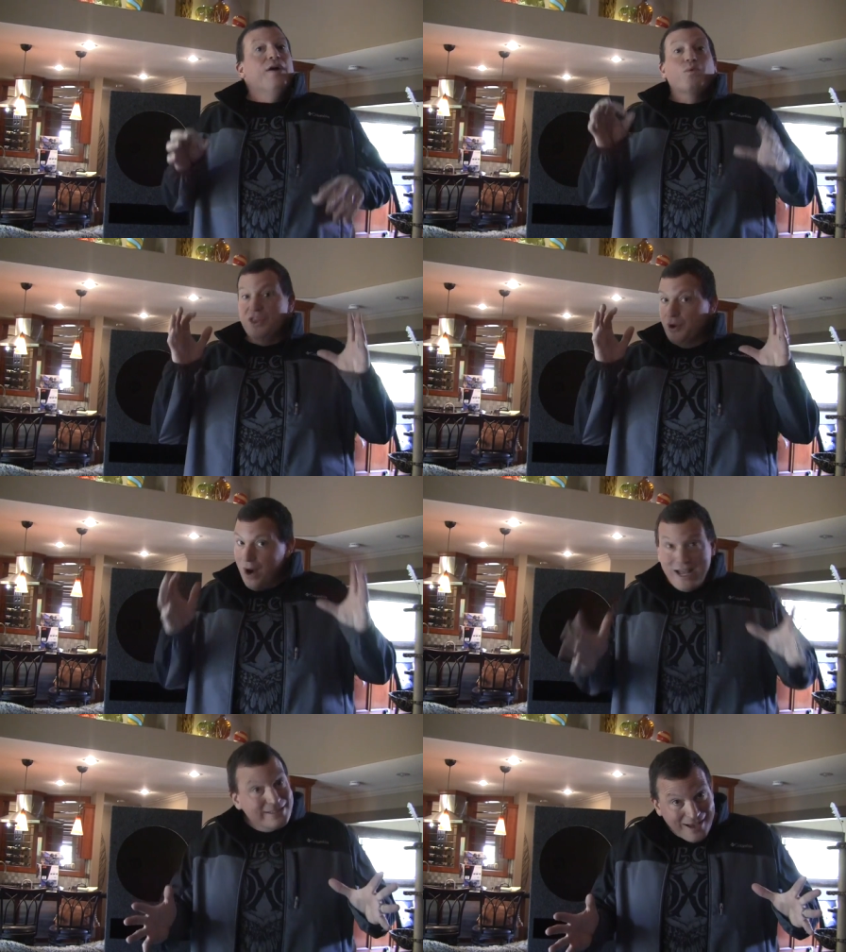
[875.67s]
with the
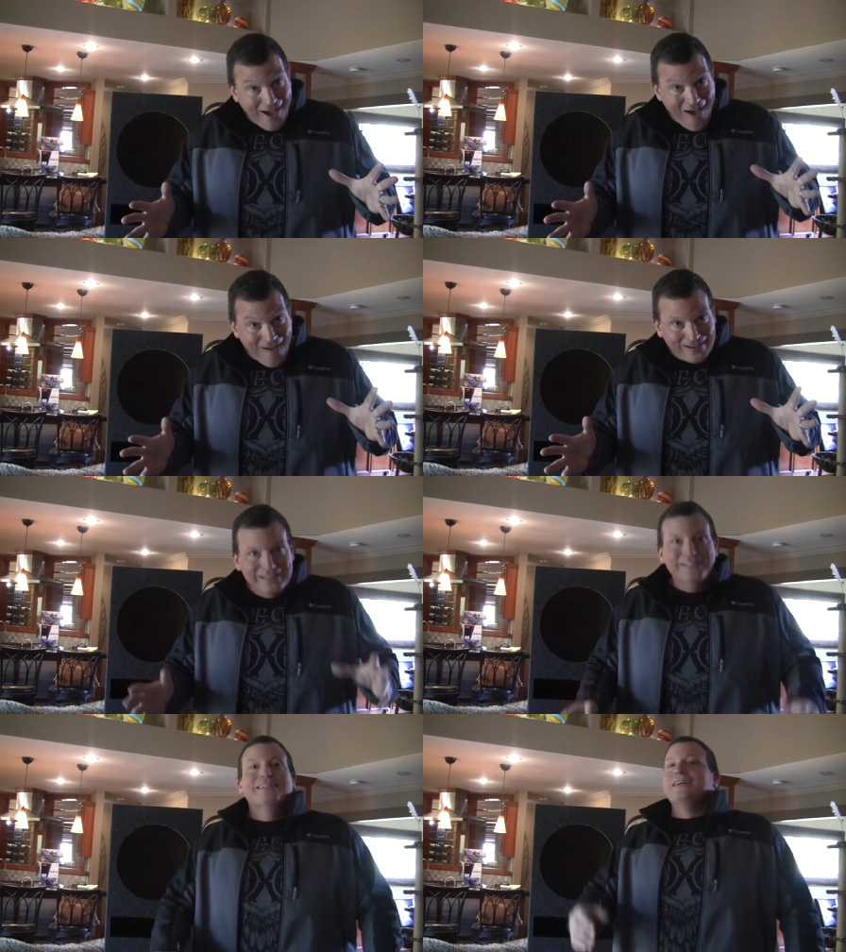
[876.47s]
right song,
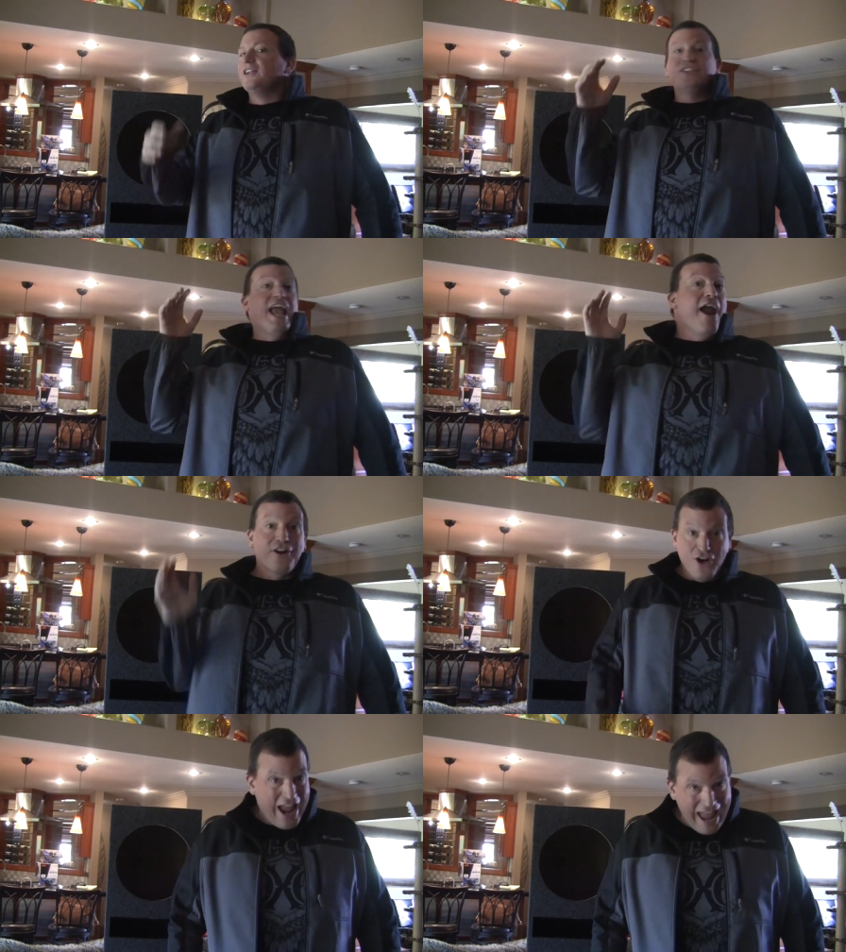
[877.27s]
it'll tear
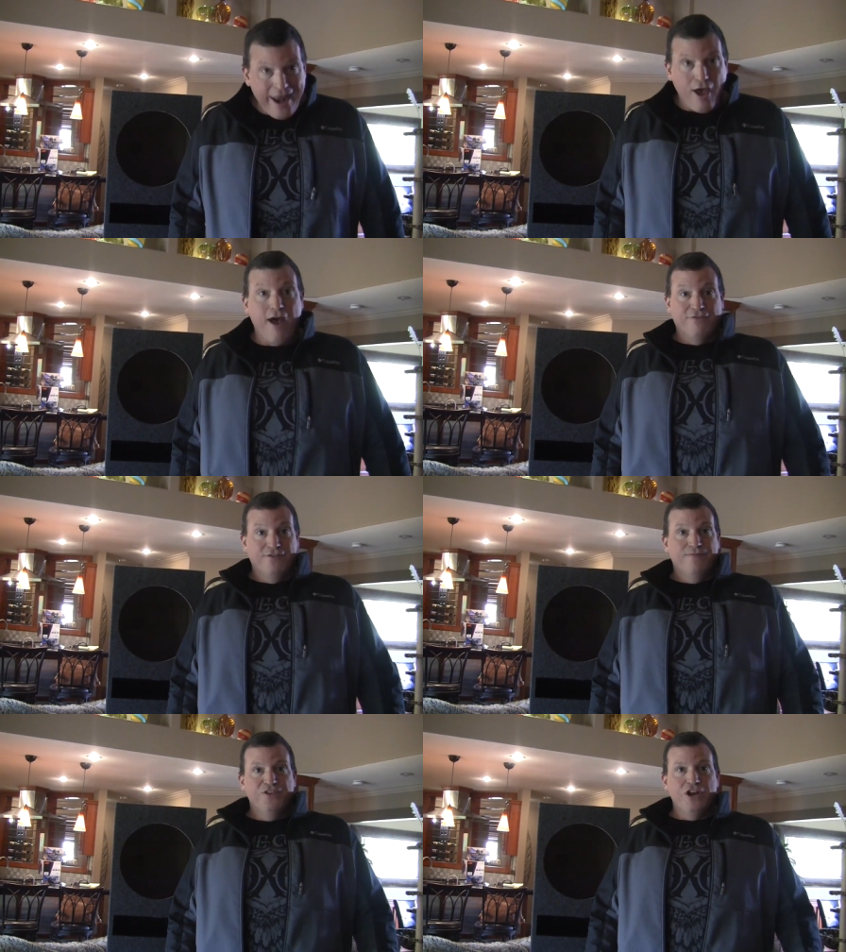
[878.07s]
your head off.
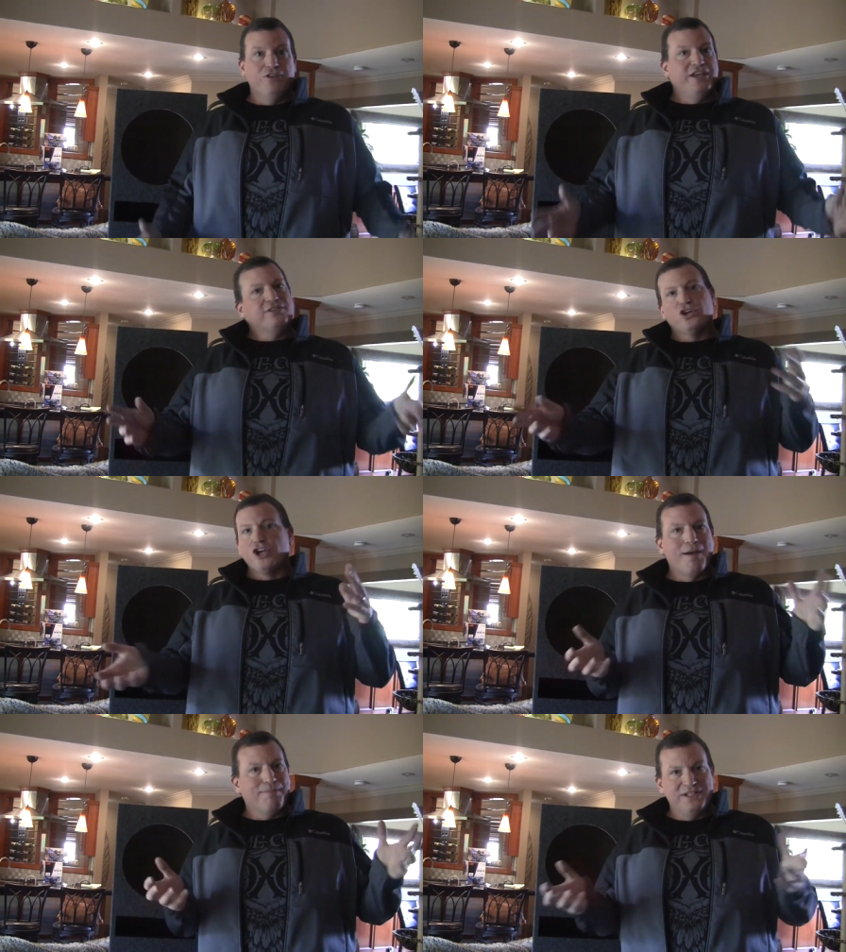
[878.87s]
These are
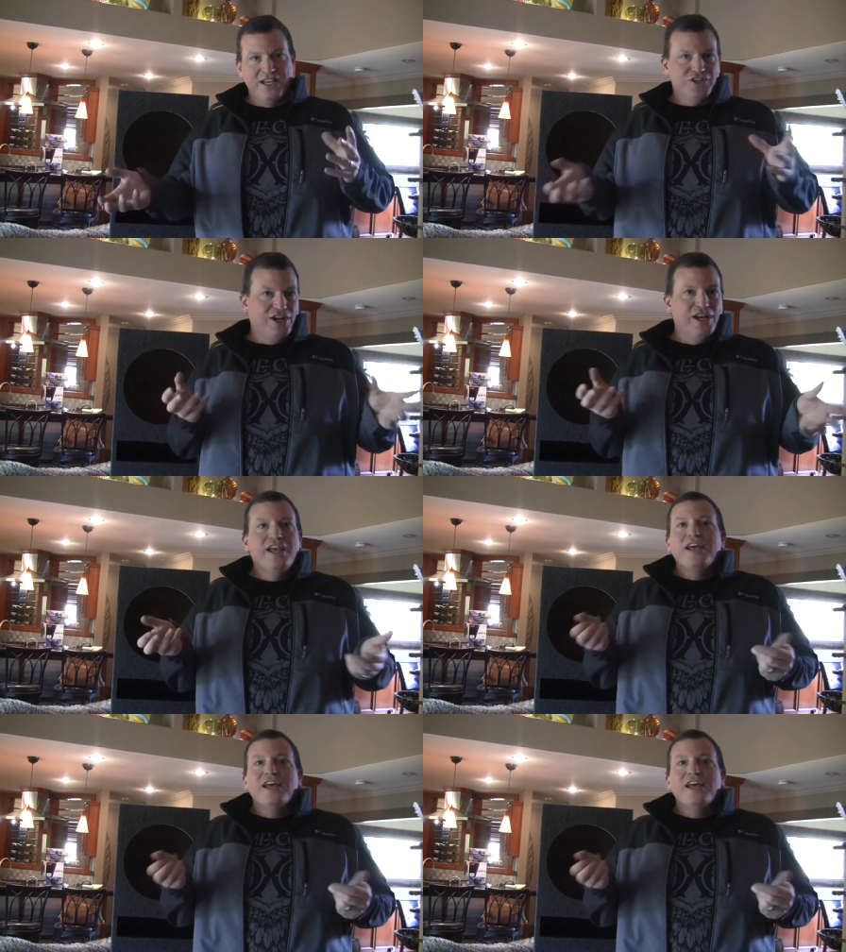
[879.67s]
competition,